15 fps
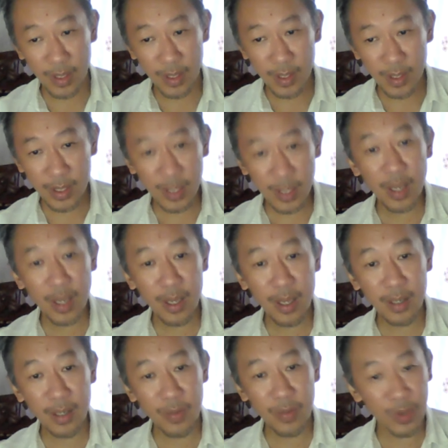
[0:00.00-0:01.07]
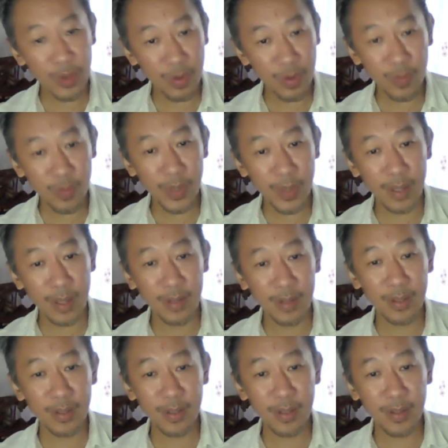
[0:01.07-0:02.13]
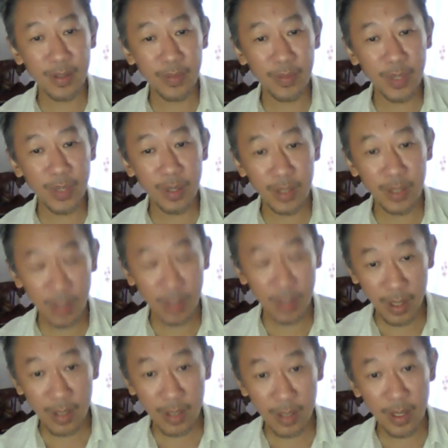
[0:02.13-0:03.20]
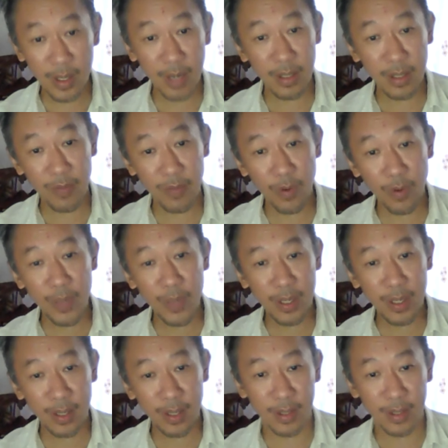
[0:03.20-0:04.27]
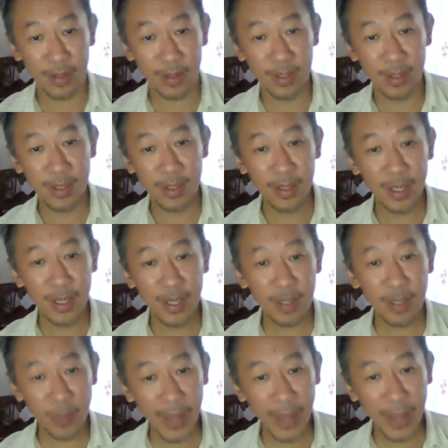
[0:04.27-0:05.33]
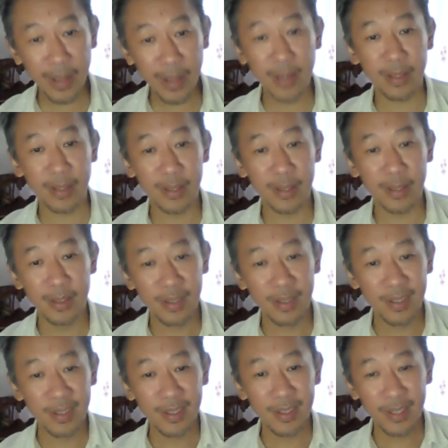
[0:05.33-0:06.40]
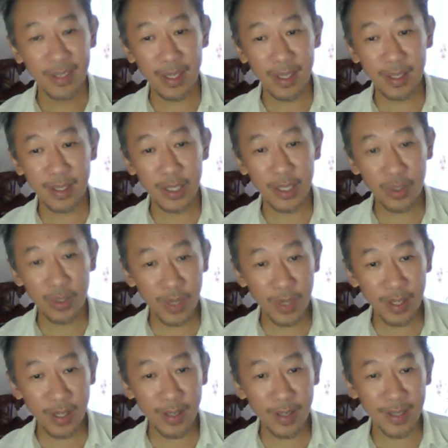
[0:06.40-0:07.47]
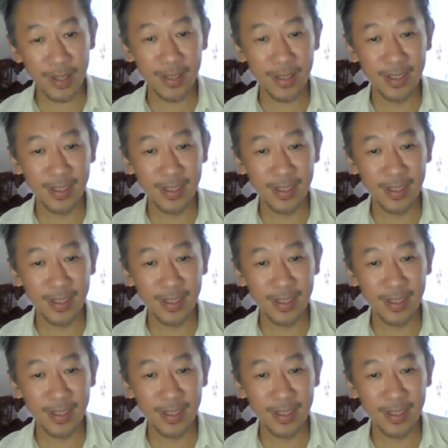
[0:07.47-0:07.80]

seeing the Vishwarupa, because there is a formation, there's a pattern, there's a structure.